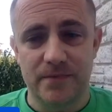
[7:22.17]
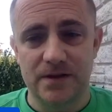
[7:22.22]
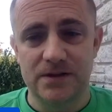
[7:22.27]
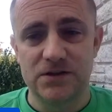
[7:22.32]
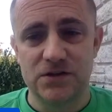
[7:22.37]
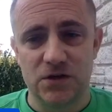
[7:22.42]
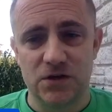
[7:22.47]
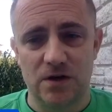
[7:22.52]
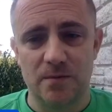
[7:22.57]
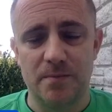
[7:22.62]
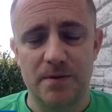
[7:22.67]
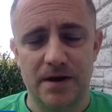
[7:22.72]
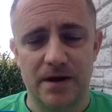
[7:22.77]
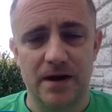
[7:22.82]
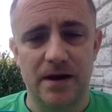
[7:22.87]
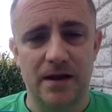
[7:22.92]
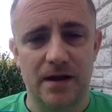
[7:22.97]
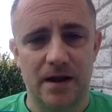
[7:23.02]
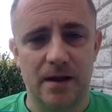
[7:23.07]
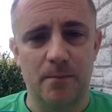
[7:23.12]
It's going to
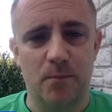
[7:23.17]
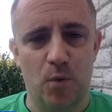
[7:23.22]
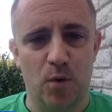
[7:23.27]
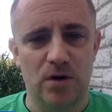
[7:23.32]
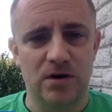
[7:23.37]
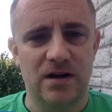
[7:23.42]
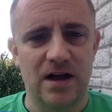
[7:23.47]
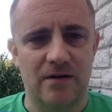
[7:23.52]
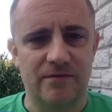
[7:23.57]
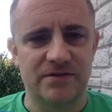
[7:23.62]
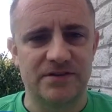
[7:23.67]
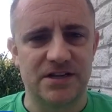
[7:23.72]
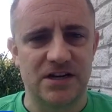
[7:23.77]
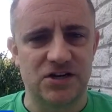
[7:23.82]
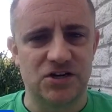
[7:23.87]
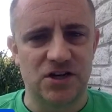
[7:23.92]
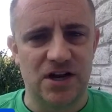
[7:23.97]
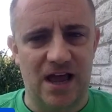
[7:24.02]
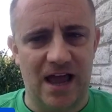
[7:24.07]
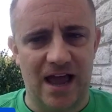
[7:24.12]
be an important
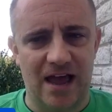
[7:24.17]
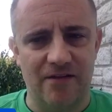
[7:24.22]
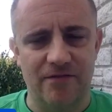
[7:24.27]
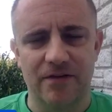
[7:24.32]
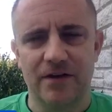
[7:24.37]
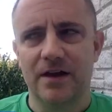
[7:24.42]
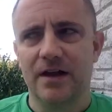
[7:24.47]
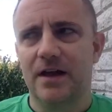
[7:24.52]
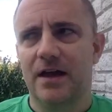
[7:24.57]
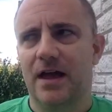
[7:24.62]
conversation to have,